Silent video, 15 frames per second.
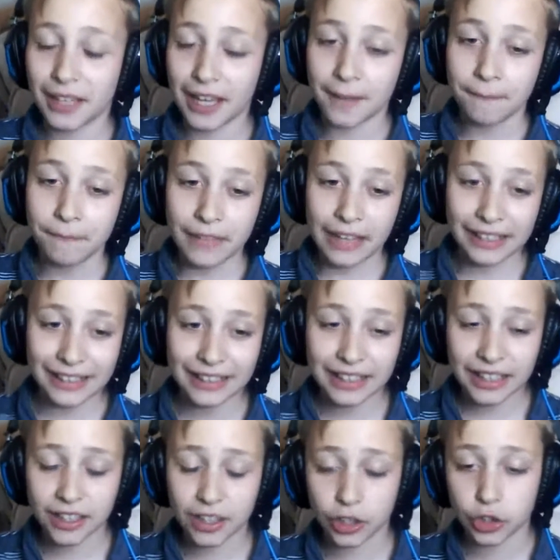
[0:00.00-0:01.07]
so yeah,
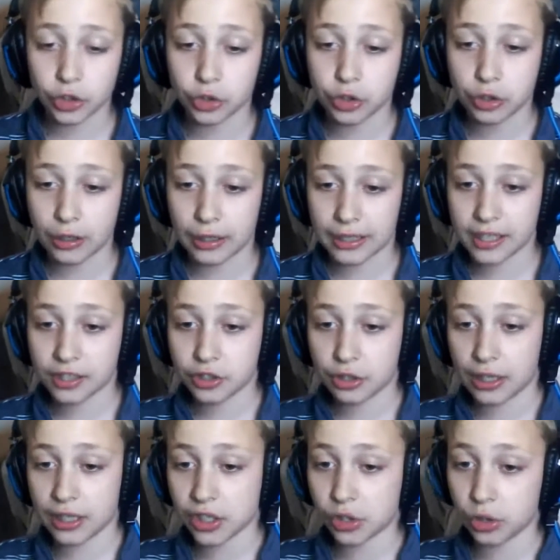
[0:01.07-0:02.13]
and then he you tr
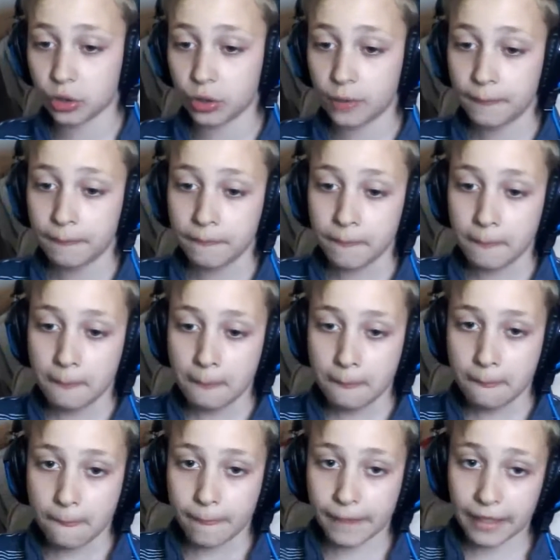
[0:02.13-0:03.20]
he tries to
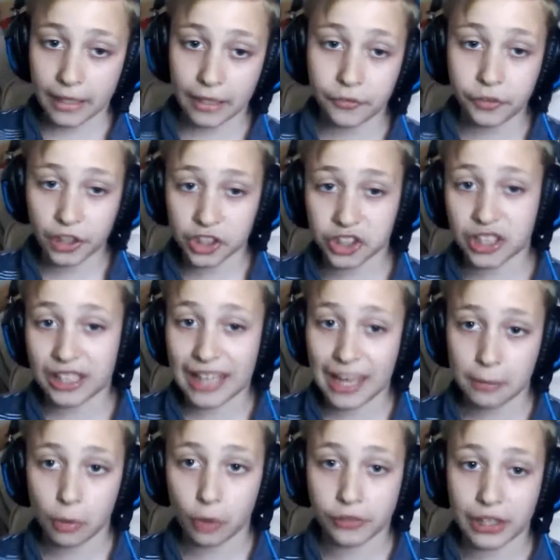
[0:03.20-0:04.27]
yeah, uh, finish
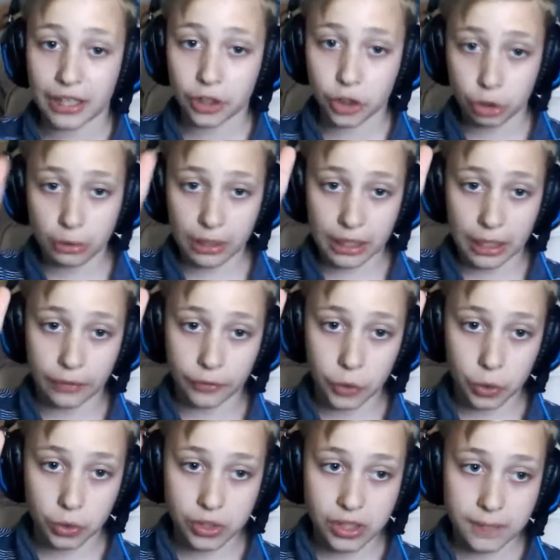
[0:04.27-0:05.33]
the game of. the three
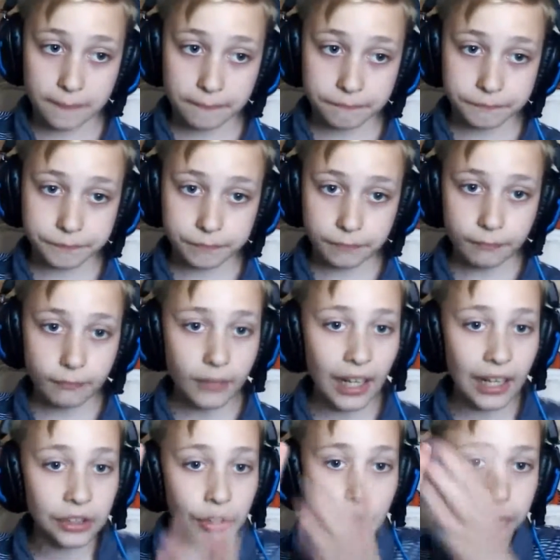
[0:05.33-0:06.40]
levels
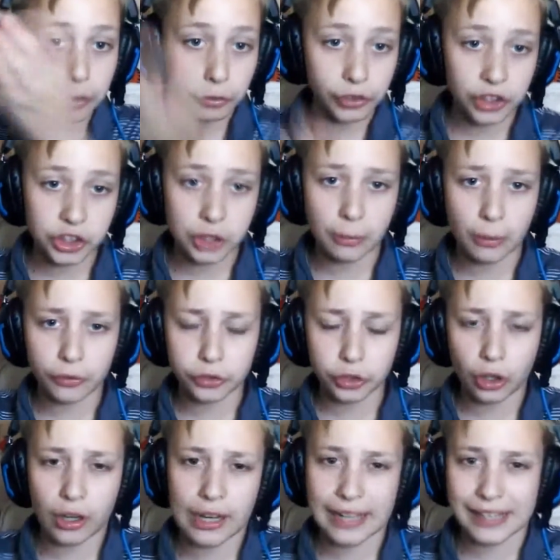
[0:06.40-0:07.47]
and you have to finish
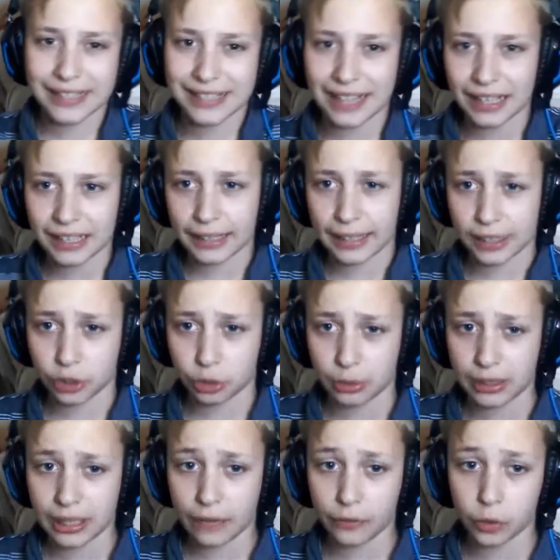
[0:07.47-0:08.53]
them off not exactly
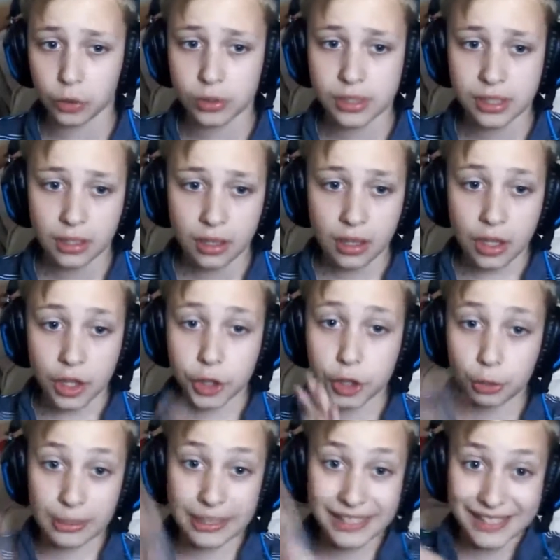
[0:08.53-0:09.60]
like three levels
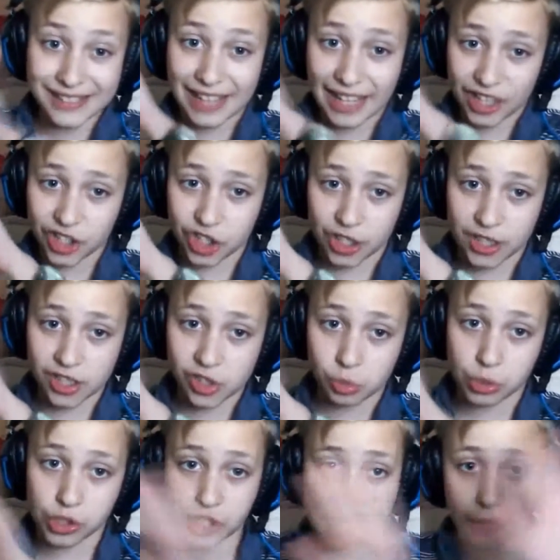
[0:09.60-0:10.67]
three
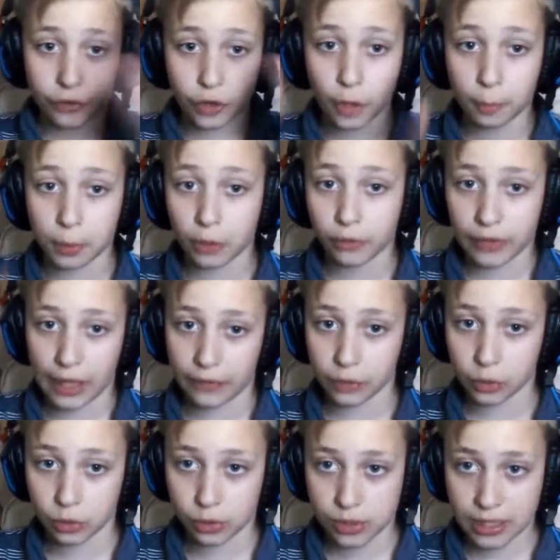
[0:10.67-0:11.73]
stages which have couple
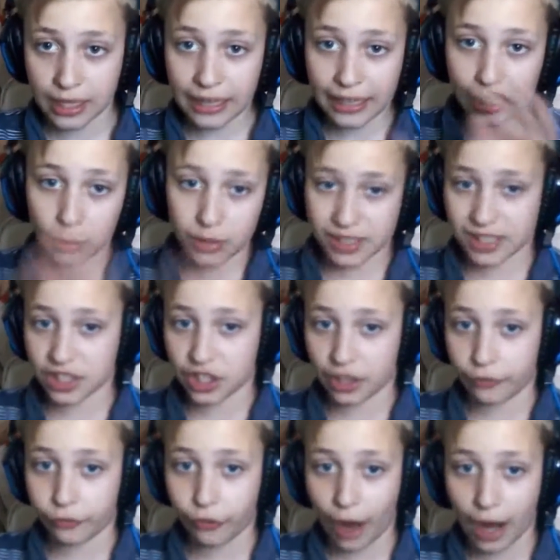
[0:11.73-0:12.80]
of levels like one
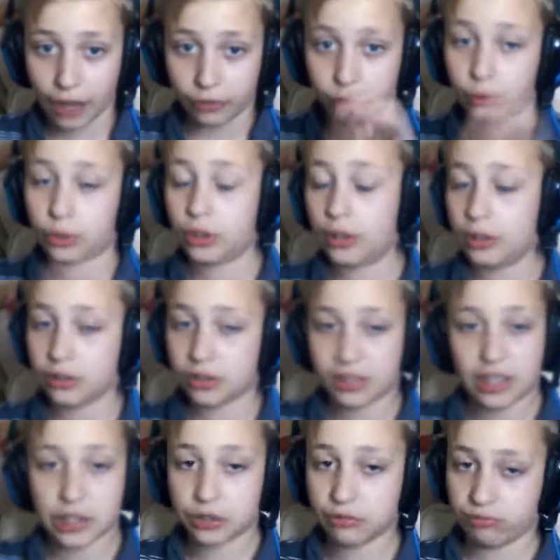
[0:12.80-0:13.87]
stage have five
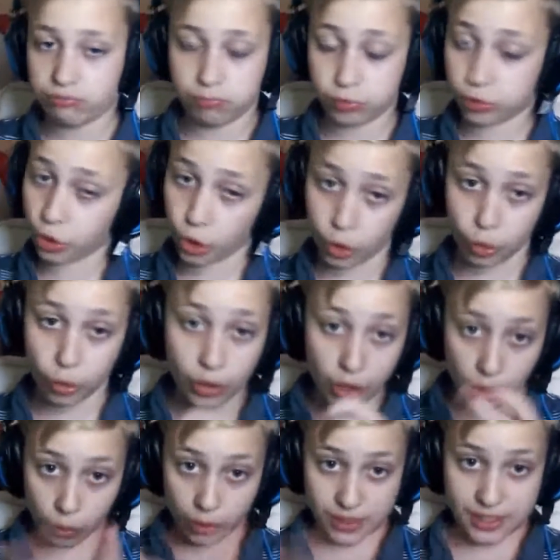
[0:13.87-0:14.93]
one stage
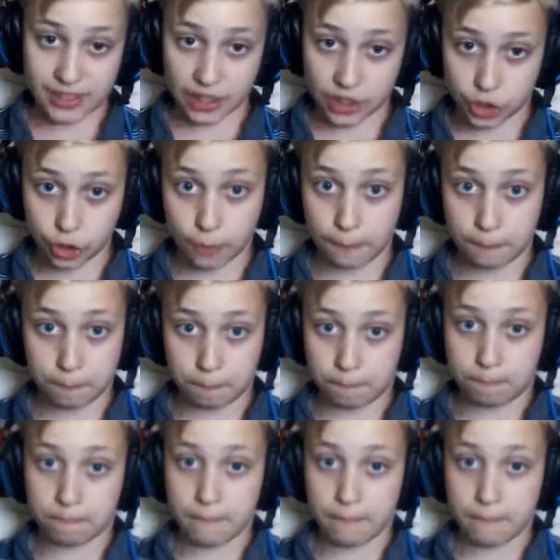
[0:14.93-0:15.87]
two one stage